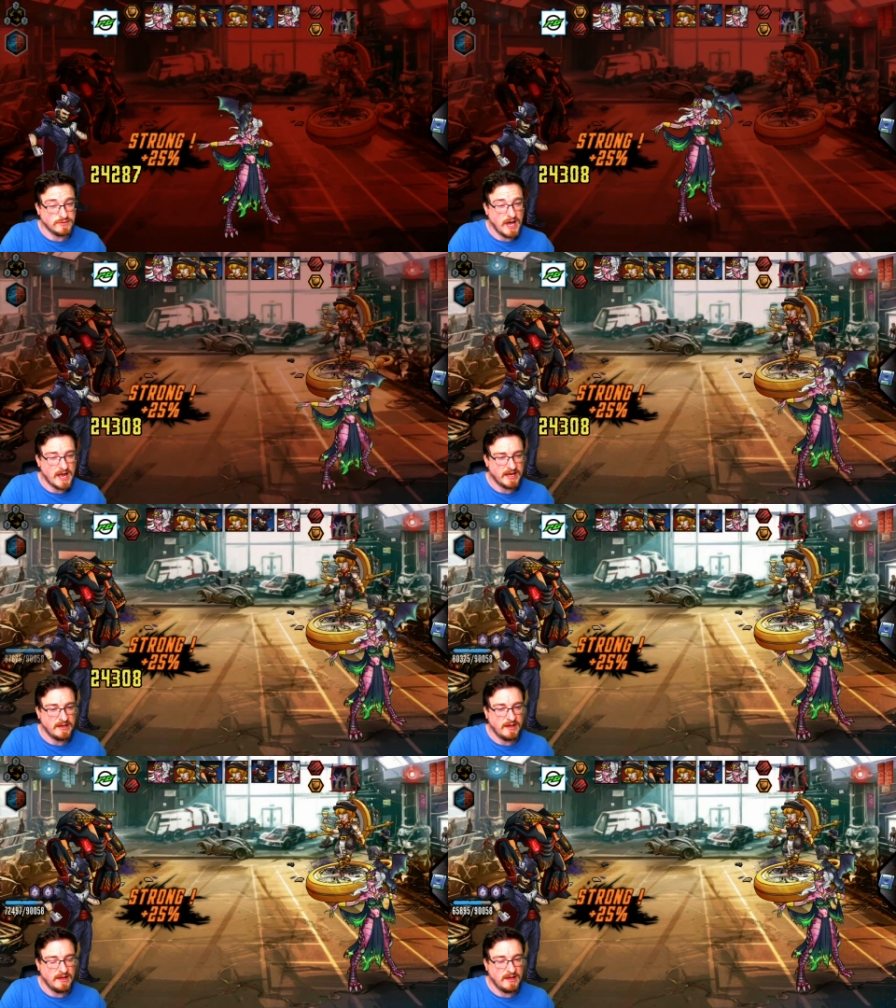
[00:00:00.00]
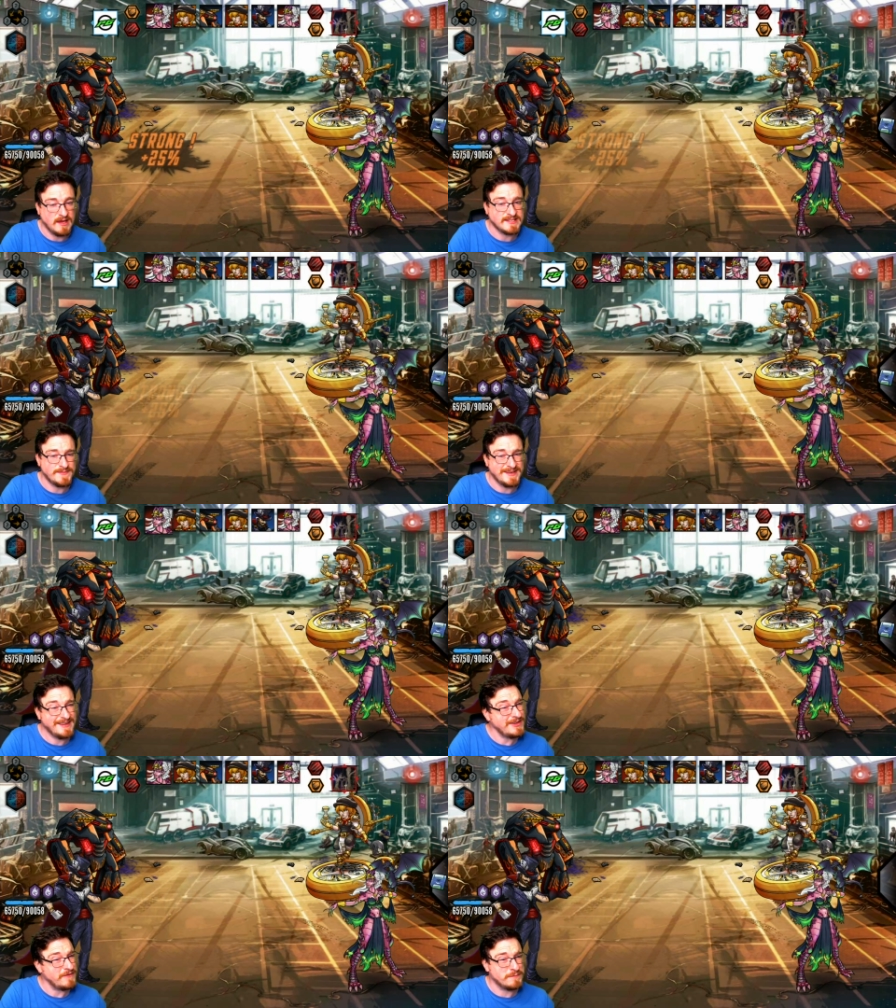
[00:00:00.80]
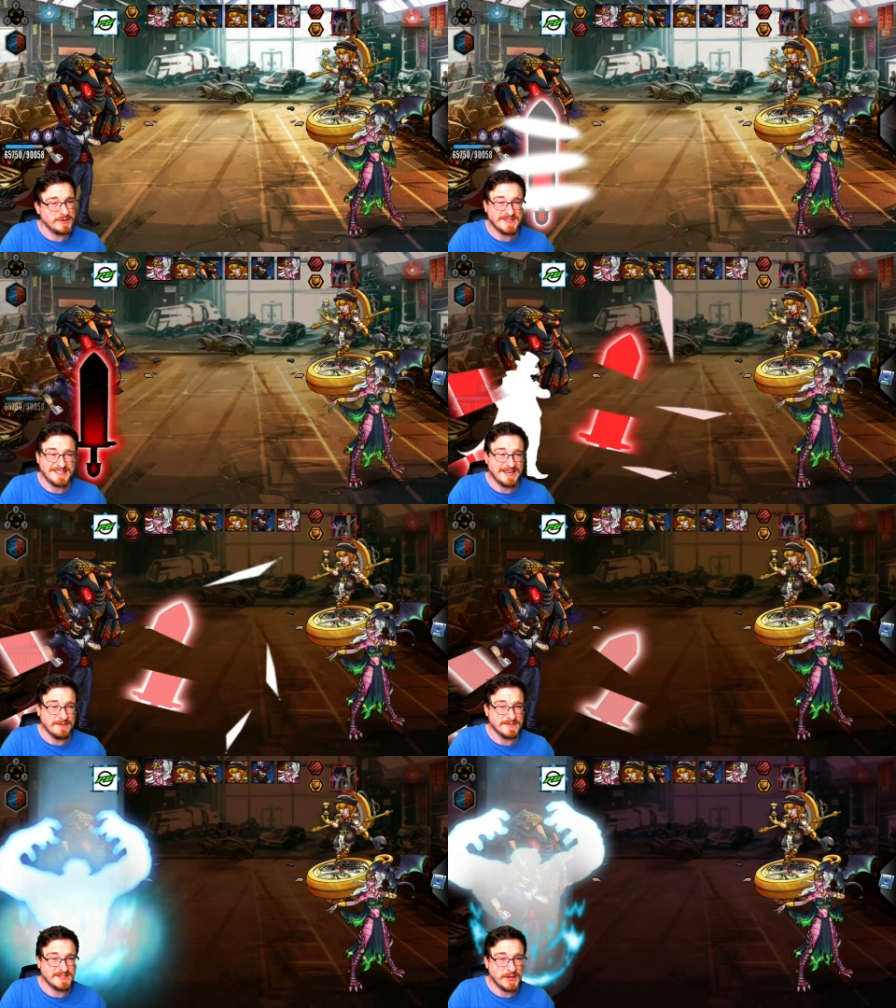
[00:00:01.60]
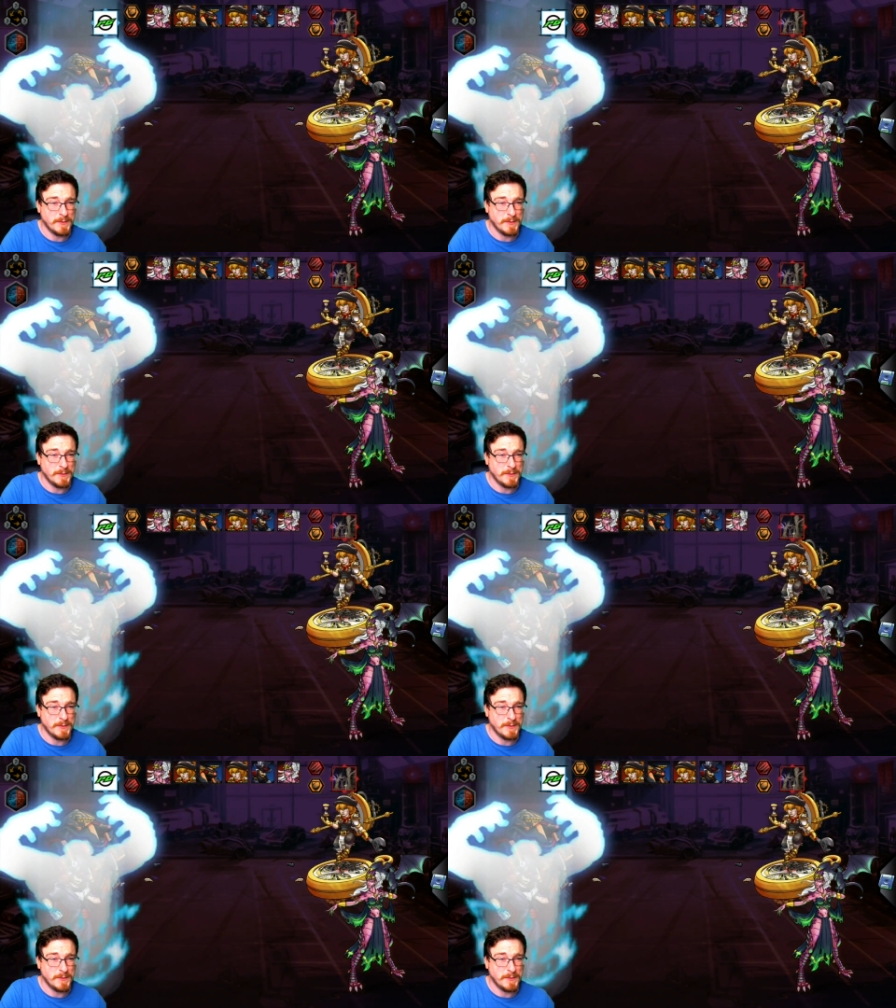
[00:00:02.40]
Garden, yes. But now you've boosted him, so